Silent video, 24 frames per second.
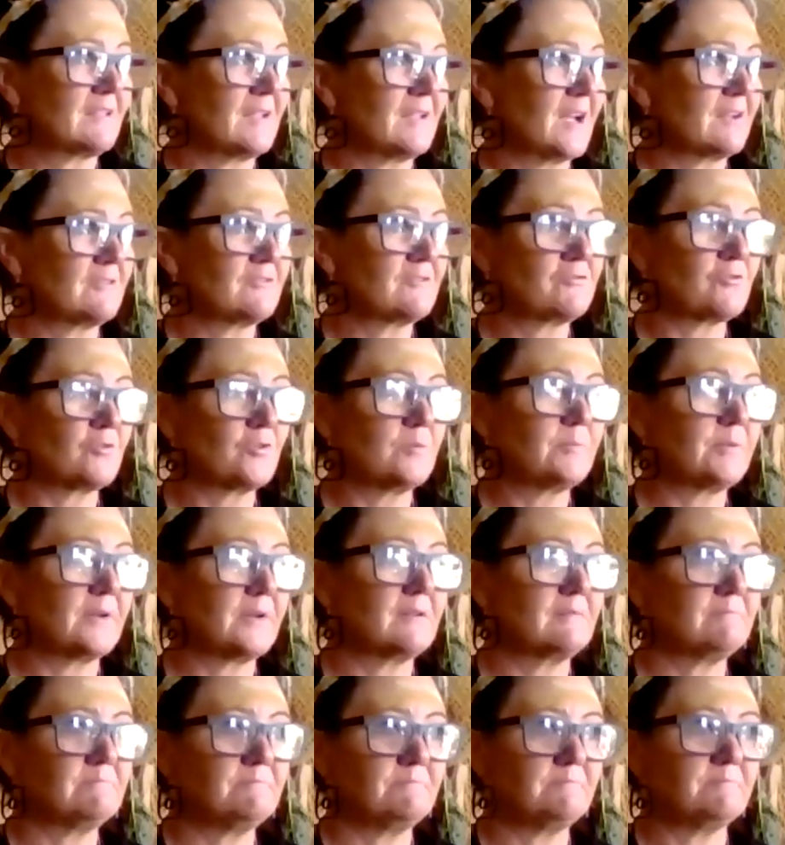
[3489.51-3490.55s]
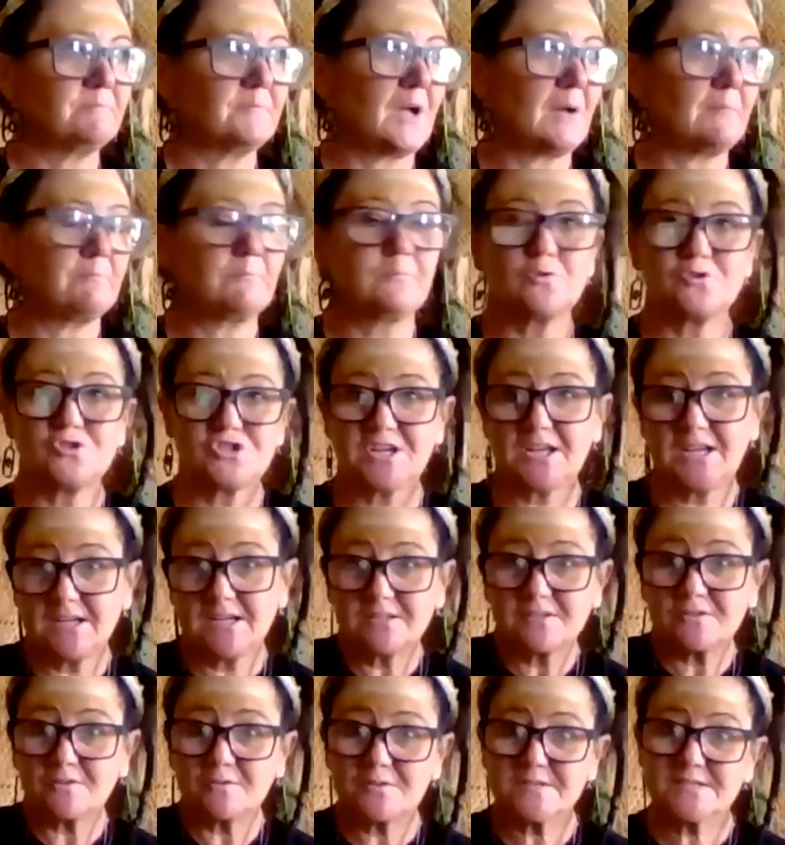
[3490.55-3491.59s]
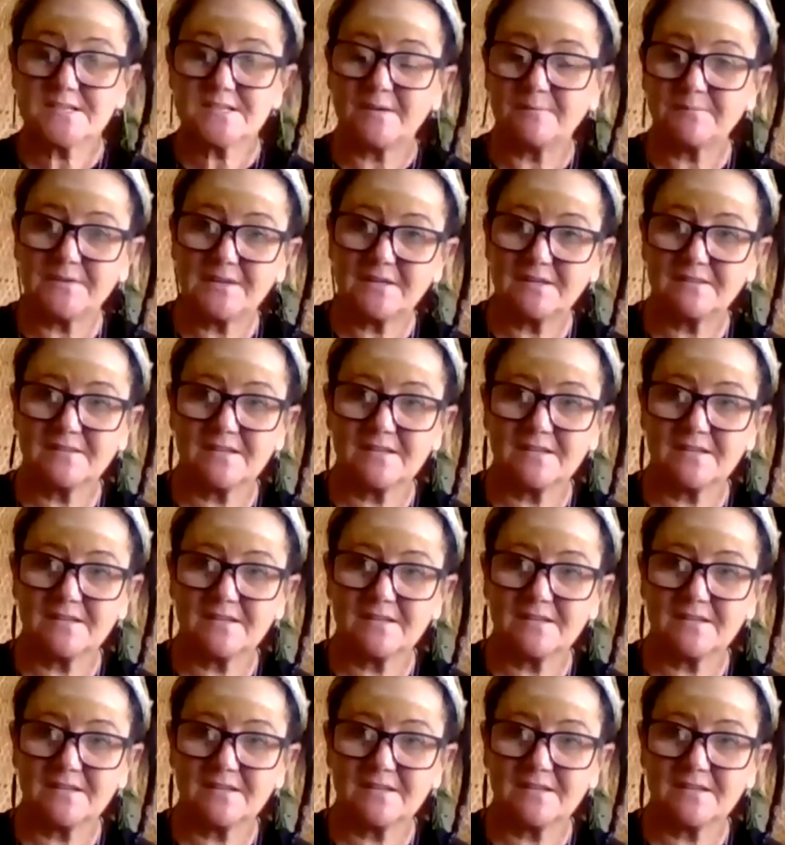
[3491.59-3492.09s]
a group of a bush kinder or something